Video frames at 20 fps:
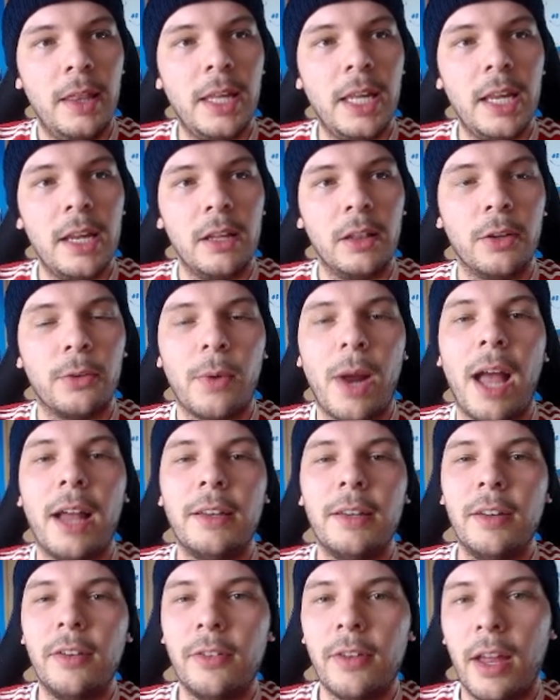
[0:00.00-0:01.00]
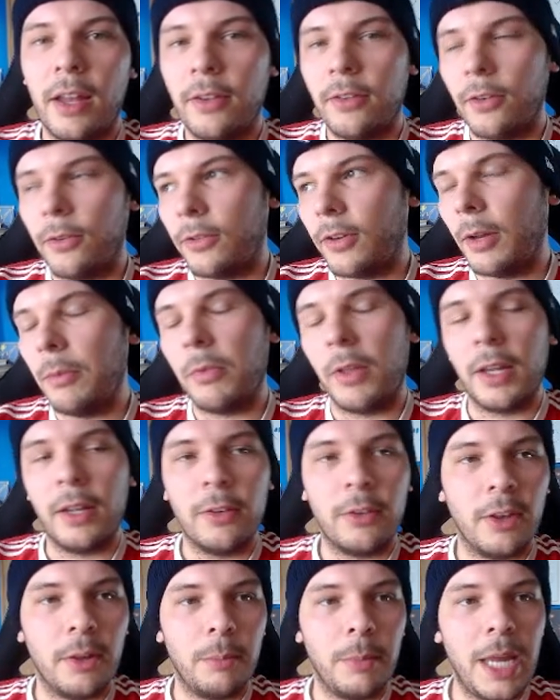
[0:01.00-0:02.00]
The Lirati set, so same thing
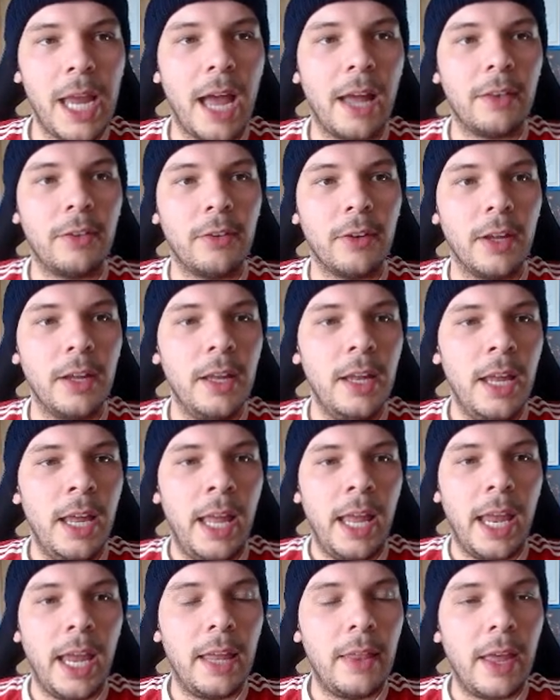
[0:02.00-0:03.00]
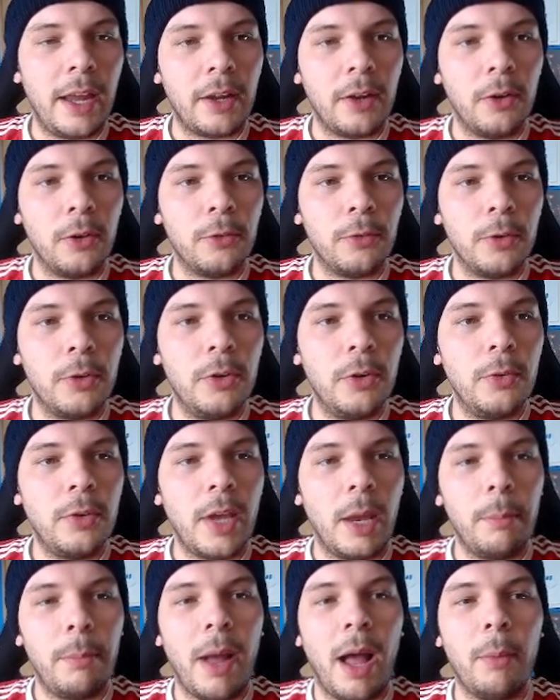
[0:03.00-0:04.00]
as the Miazza, and that goes for
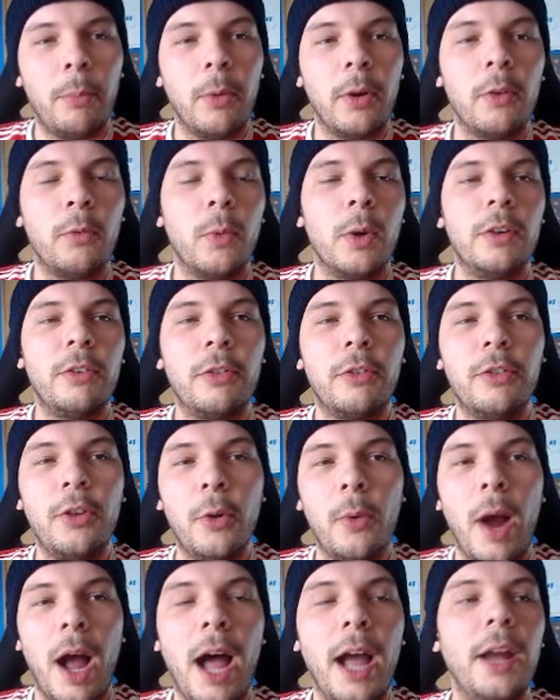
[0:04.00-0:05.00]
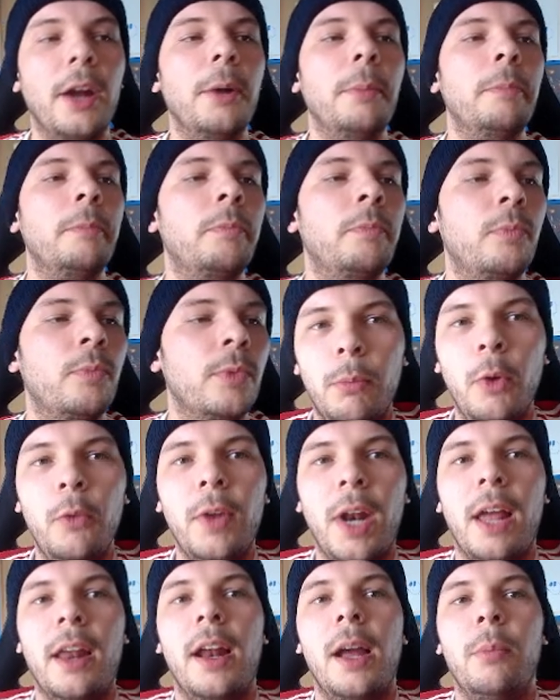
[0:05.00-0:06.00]
$210. Pop 1 of 1, just 2 higher.
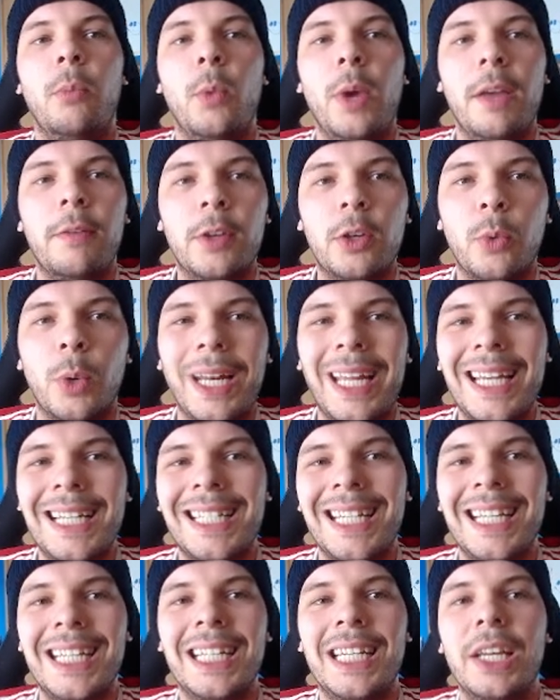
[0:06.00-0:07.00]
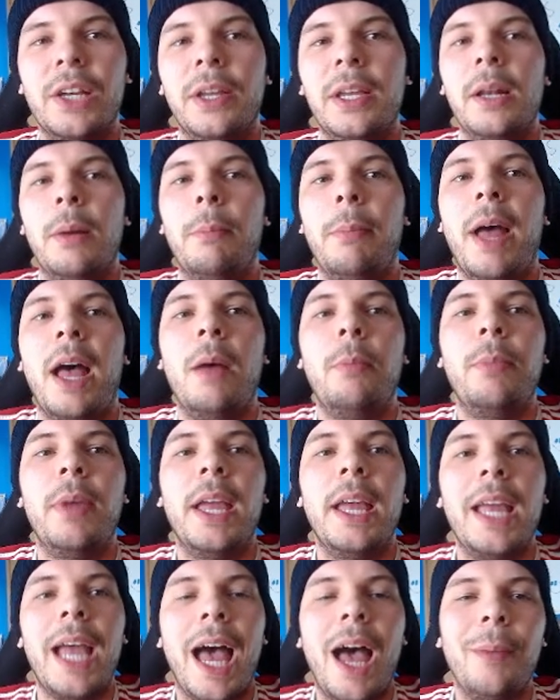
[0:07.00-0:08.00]
Moving on up, we have a 2018 Kylian
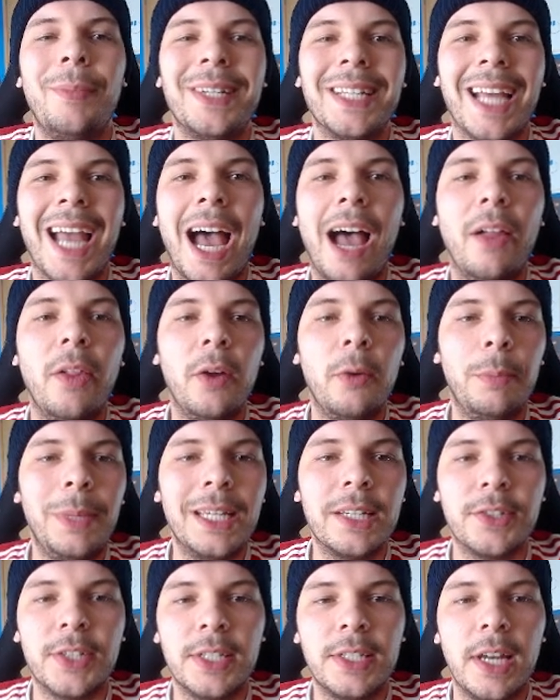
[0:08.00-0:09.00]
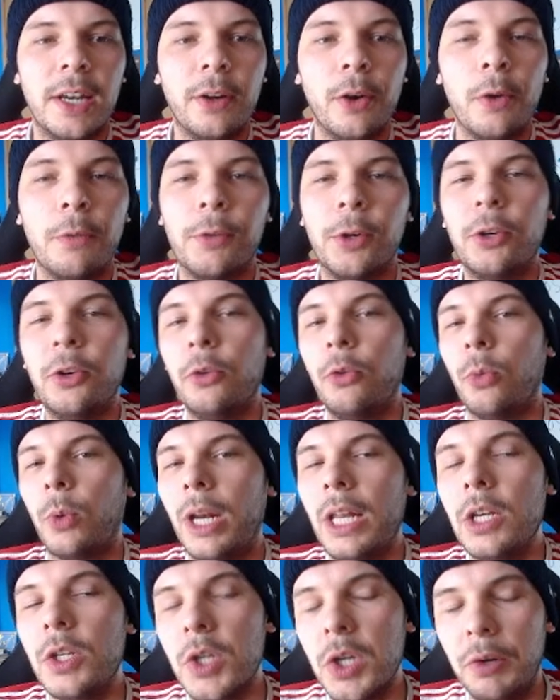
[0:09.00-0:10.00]
Mbappe Optic Holo PSA 10 going for
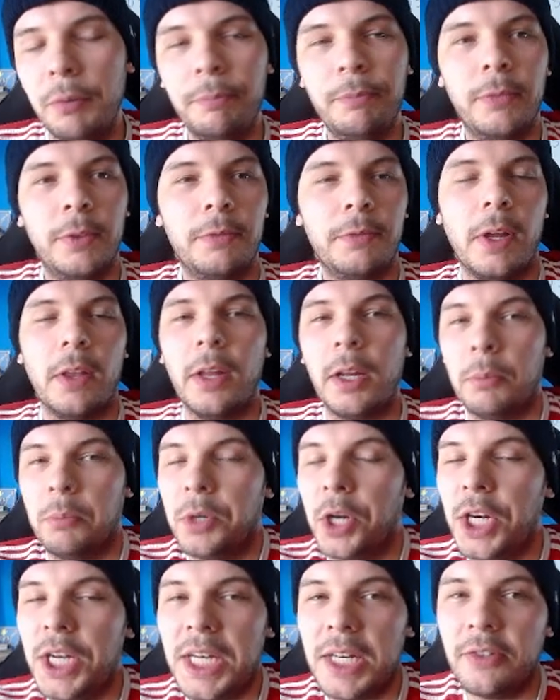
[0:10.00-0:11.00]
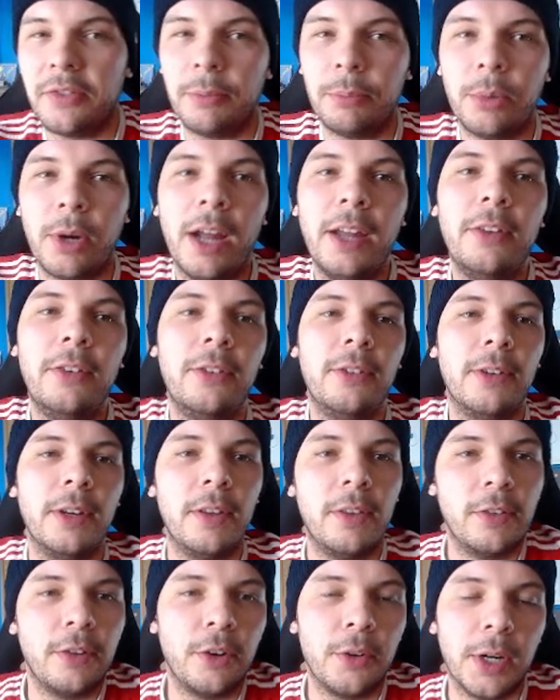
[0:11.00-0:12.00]
$222. Felt like a pretty decent price
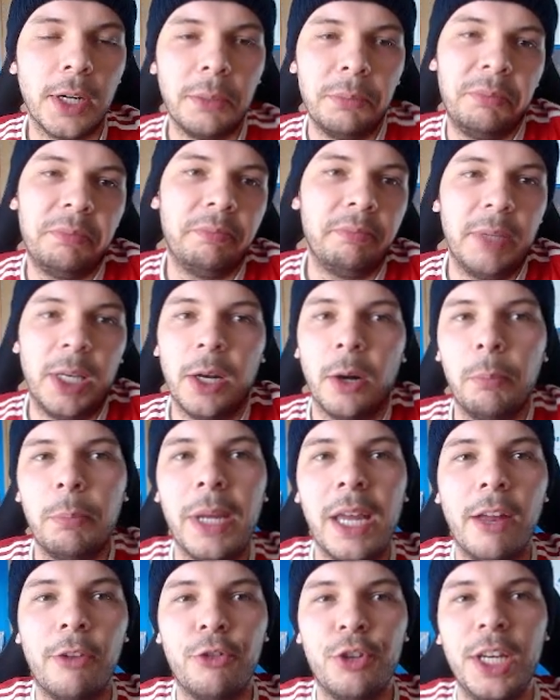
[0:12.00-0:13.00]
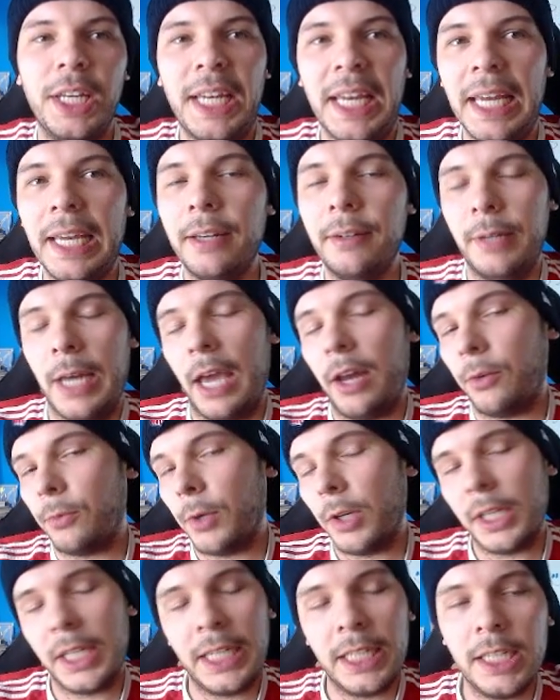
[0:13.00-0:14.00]
considering, PSG kit, not a
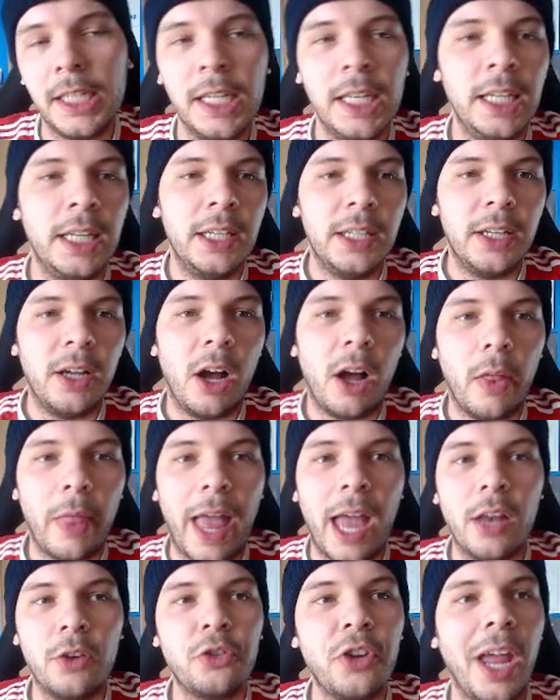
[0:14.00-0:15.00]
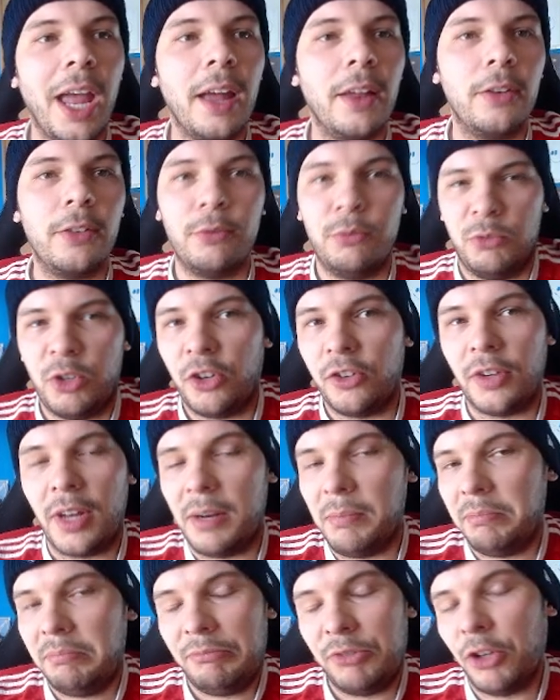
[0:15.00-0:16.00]
rookie, all that jazz. Just
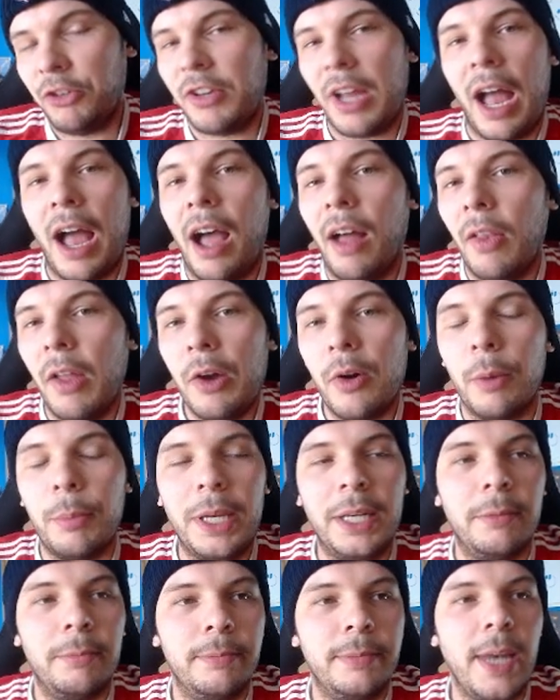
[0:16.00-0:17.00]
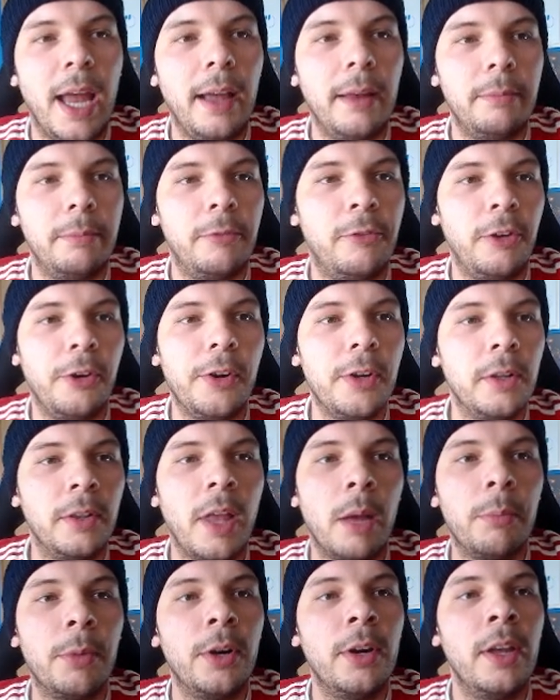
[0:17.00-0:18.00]
a holo, I mean, not serial
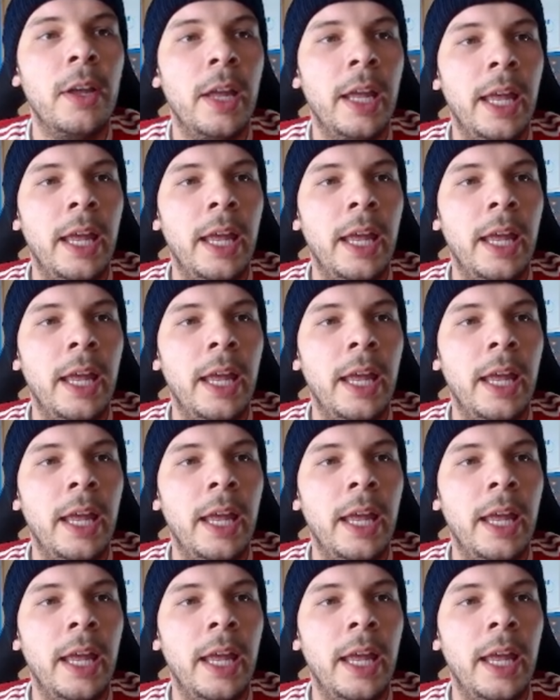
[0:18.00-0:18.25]
numbered.